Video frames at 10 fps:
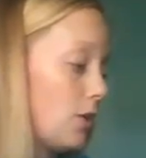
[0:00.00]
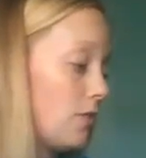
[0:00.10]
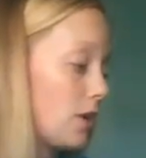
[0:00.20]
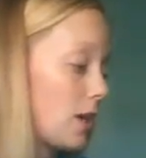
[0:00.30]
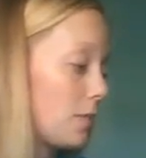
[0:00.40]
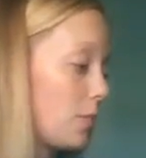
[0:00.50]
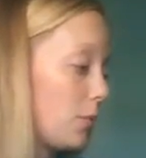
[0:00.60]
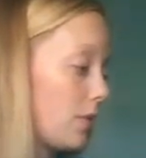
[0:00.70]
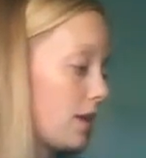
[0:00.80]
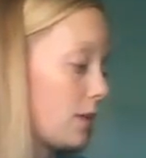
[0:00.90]
up with that
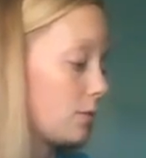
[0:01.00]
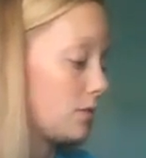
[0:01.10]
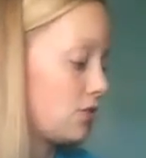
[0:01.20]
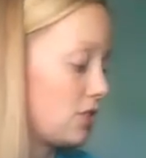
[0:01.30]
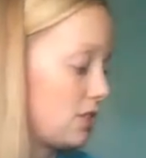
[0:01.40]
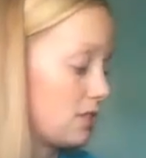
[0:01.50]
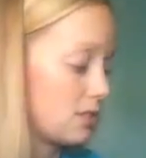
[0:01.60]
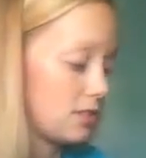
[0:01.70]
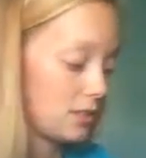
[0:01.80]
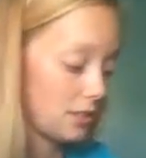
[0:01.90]
was genius, I'm
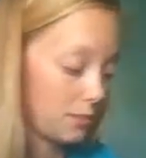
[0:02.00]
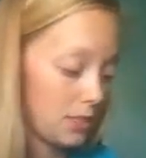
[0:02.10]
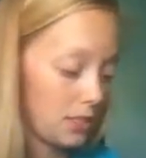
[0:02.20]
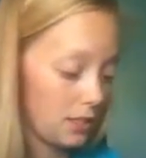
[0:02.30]
telling you.